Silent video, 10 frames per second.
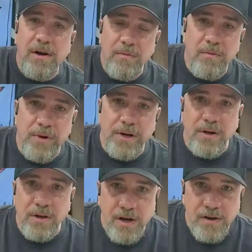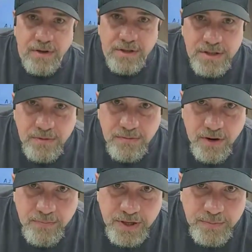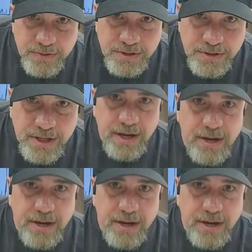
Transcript: We're gonna love on some of our people today.